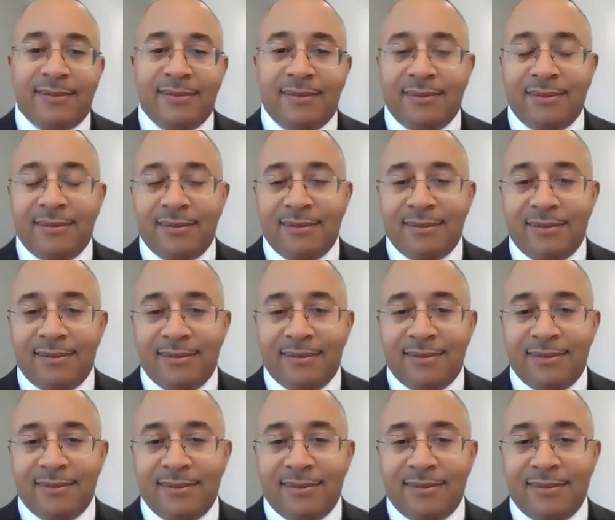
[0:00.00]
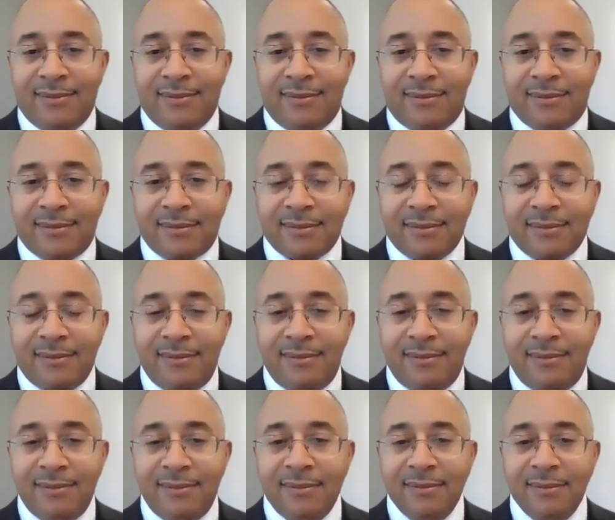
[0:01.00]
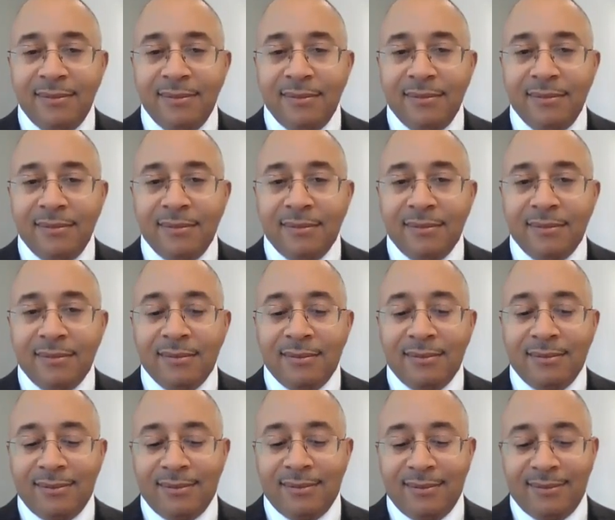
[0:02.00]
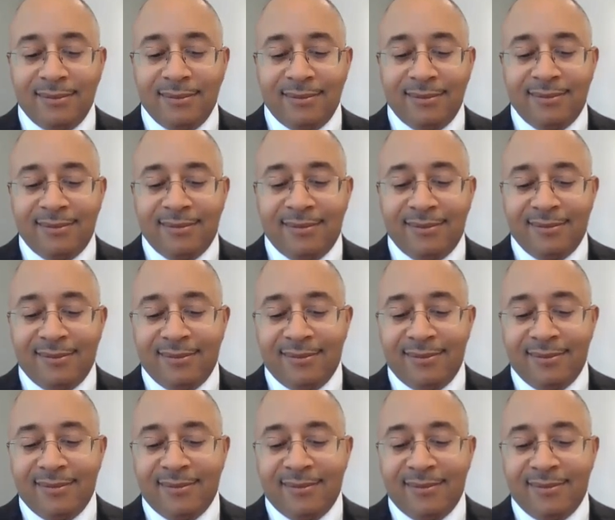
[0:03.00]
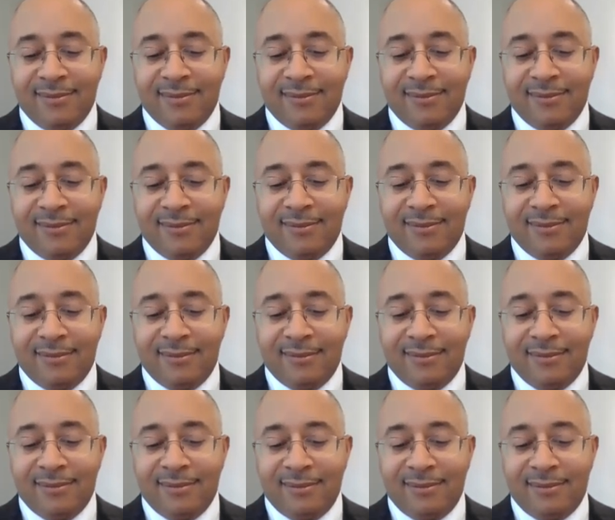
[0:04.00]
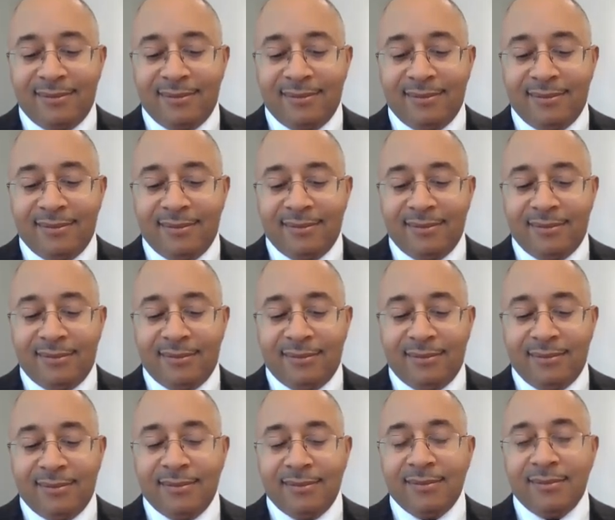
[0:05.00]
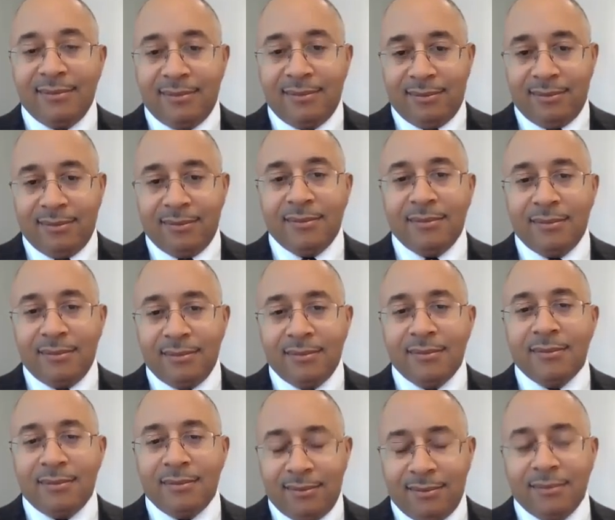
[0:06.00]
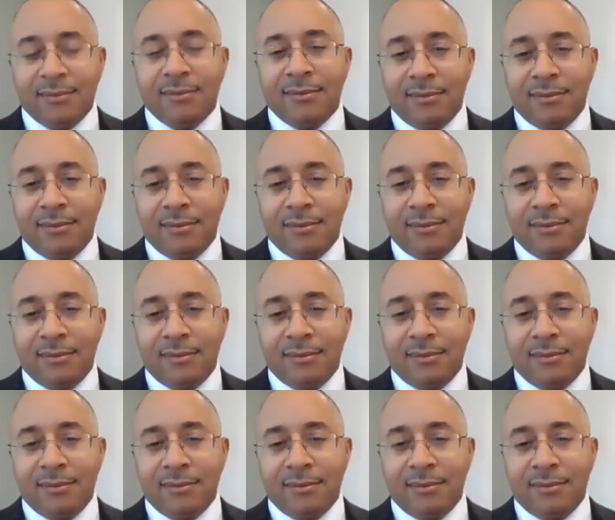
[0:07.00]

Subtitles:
The person shown says nothing.